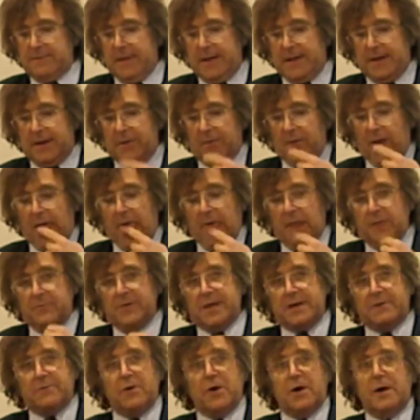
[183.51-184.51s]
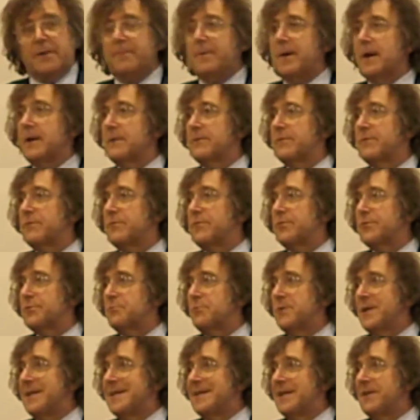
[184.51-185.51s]
Now, there are
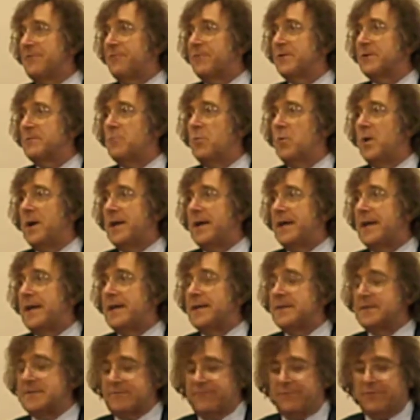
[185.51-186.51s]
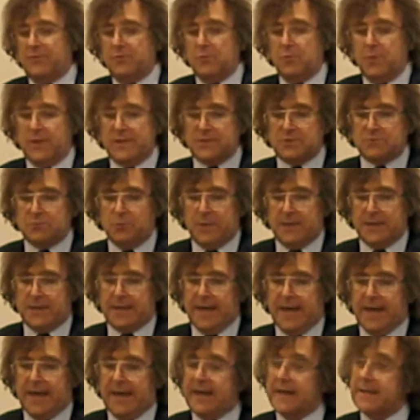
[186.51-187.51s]
3 different ways for which we
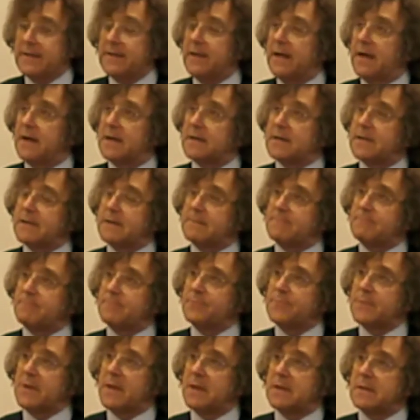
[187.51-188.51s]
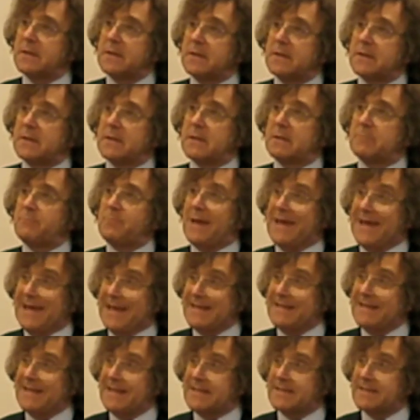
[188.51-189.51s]
can
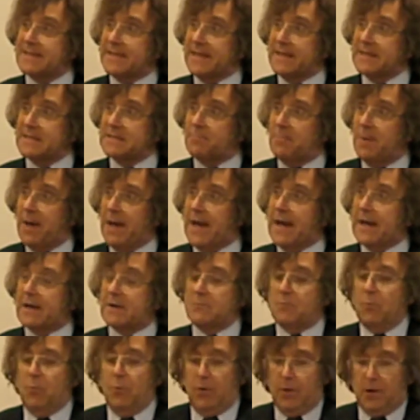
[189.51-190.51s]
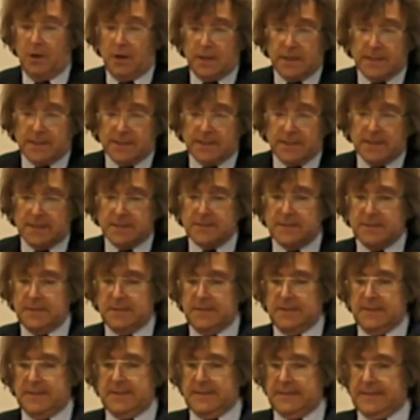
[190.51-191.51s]
pay these things back. One
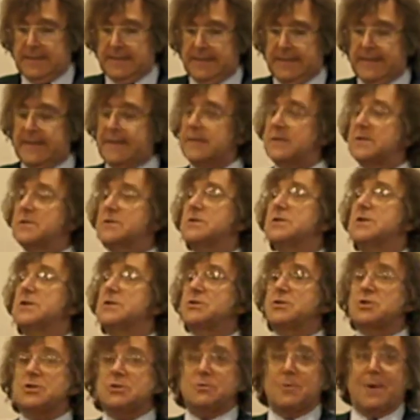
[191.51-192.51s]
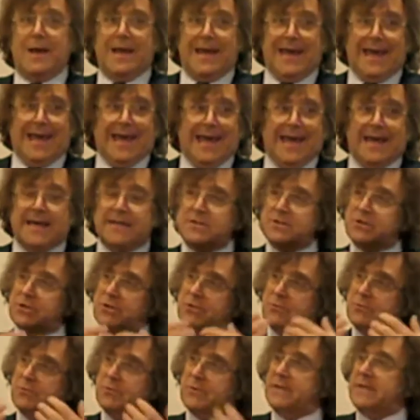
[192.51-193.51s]
is to add
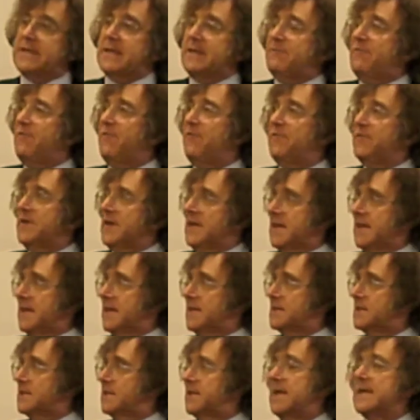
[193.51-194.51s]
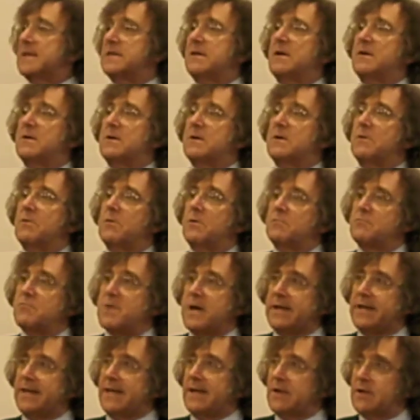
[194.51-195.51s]
to the fees that are
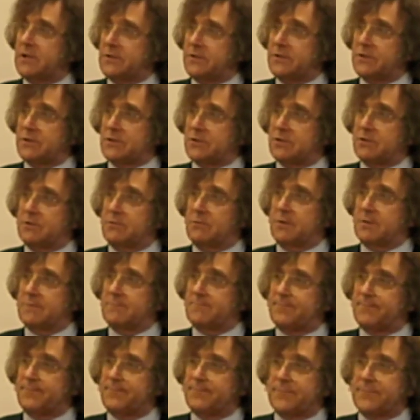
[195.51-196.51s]
already on the sewer.